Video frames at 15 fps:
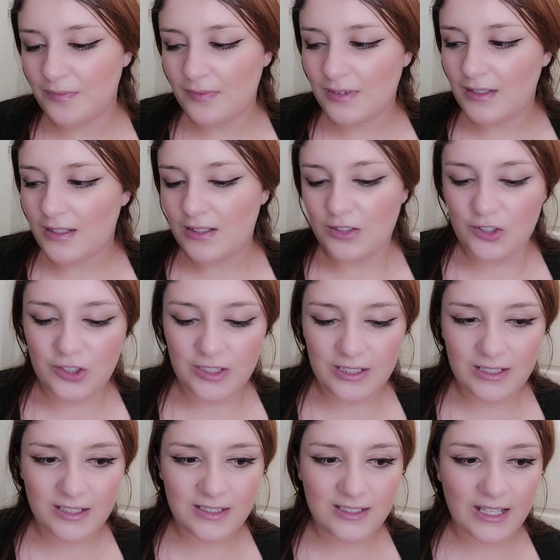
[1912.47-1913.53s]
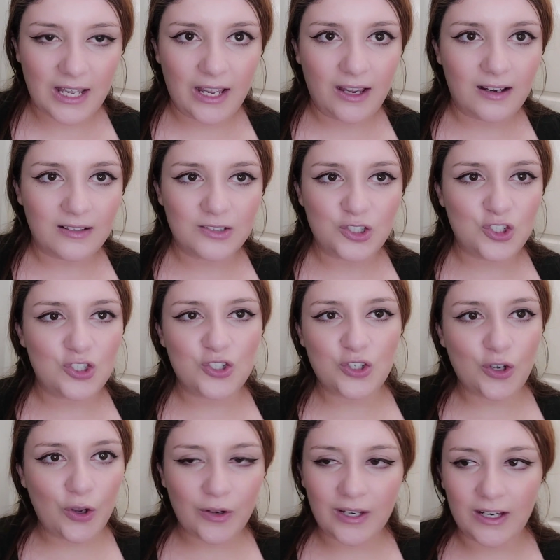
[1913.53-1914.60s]
She's just a
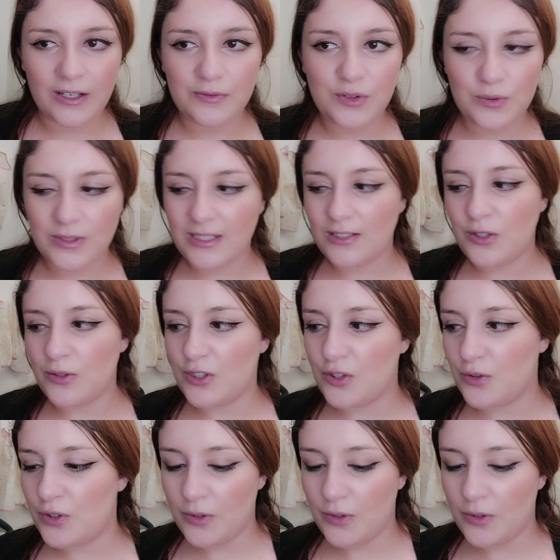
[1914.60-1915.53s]
go-getter. If she wants to do it, she'll do it.